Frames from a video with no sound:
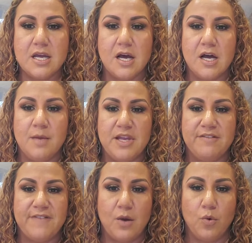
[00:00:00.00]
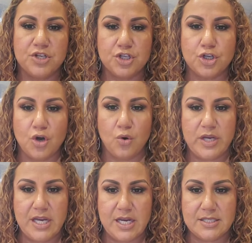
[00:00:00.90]
if I were to go
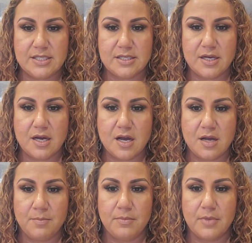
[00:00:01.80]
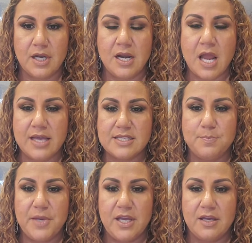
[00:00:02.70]
eat a nice
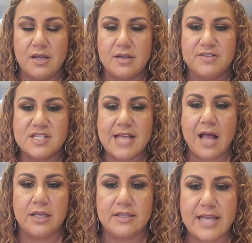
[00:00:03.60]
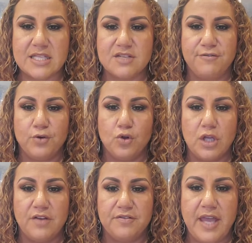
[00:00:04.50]
big salad that's
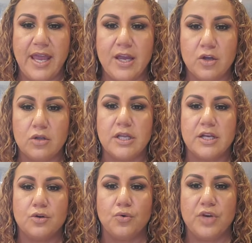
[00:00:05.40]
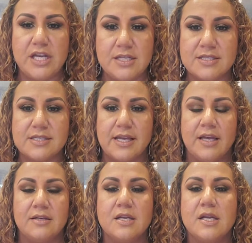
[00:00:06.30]
full of kale and greens
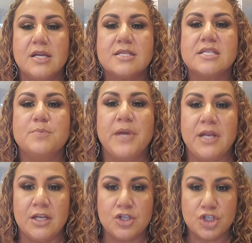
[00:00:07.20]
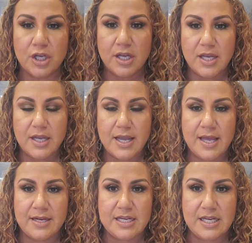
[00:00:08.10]
and spinach,
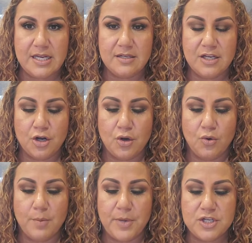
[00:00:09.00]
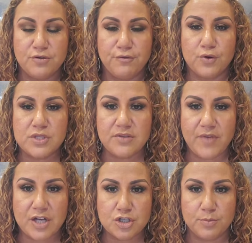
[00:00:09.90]
and eat, you know, a bunch of fruits and
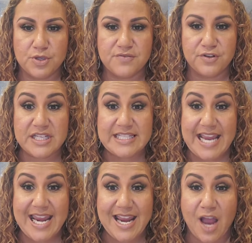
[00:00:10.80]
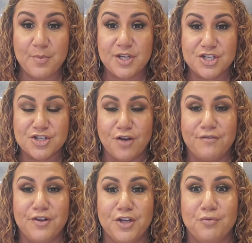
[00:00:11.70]
vegetables for the day, I'm going to start
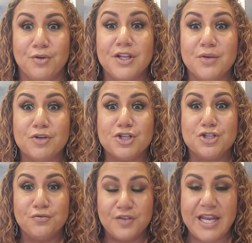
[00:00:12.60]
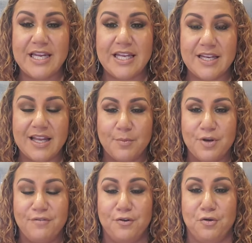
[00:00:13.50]
feeling really rejuvenated, and I'm
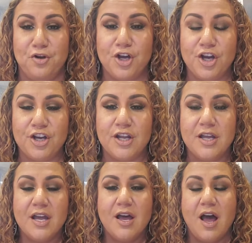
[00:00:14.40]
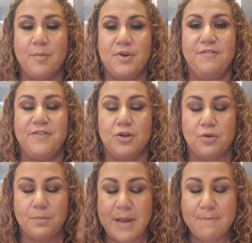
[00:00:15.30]
going to feel good. I'm going to
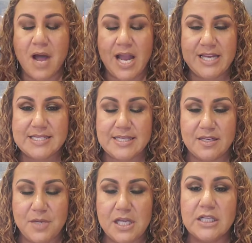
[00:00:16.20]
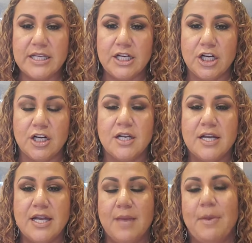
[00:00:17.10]
feel, my mind is going to be clear,
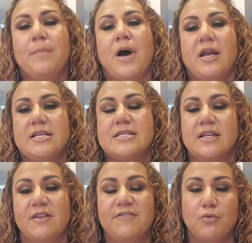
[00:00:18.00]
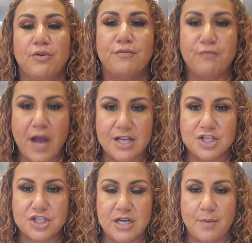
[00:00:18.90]
and my body is going to feel
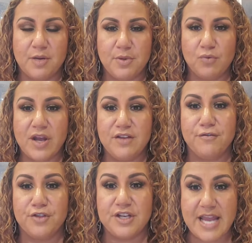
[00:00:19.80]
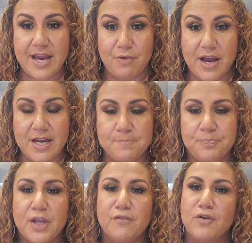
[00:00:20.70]
refreshed, and I'm going to be ready for the day, right?
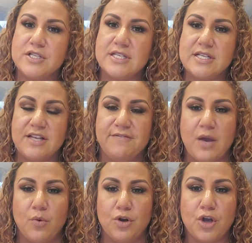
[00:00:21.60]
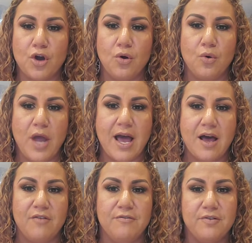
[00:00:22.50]
Versus if I were to go
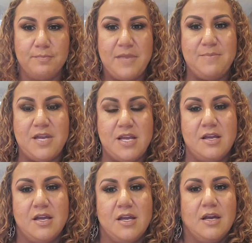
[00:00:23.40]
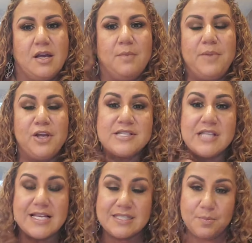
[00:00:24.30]
have maybe a big
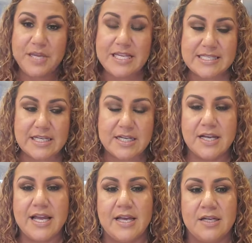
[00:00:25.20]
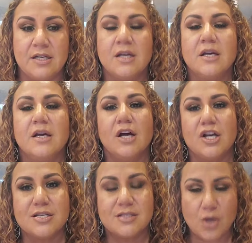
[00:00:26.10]
slice of pizza and
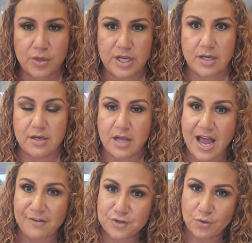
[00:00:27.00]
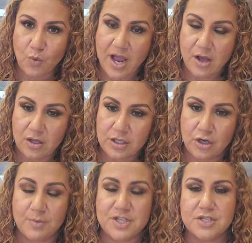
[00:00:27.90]
a soda, after a while, you
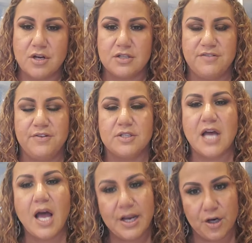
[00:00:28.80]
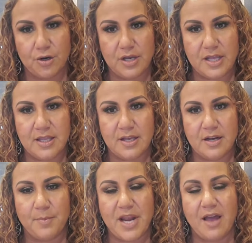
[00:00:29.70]
know, I'm going to start to feel tired, and then
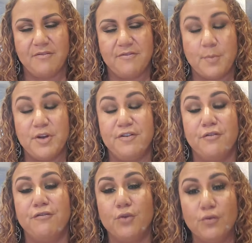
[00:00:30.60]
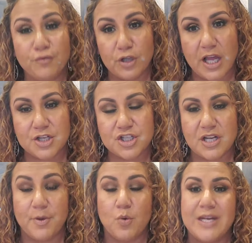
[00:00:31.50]
I'm going to feel full for lunch, and
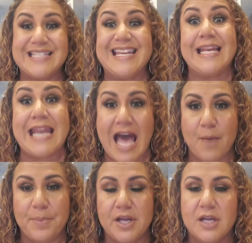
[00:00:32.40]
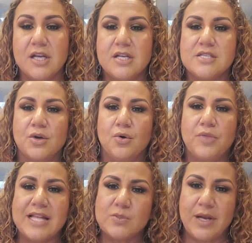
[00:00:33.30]
I'm going to want to take a nap. So
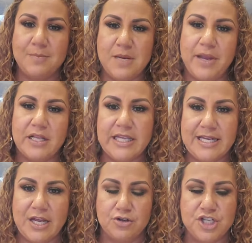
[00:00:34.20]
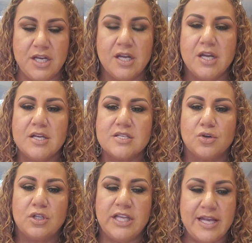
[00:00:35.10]
that's what I mean by clean energy.
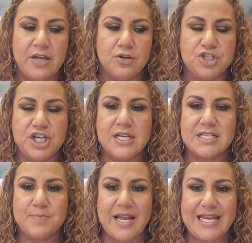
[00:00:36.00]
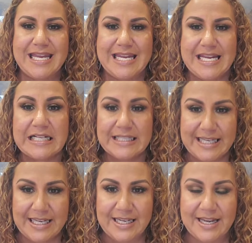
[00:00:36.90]
So clean energy is by eating
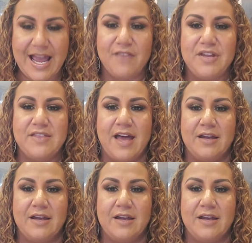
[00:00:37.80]
clean and having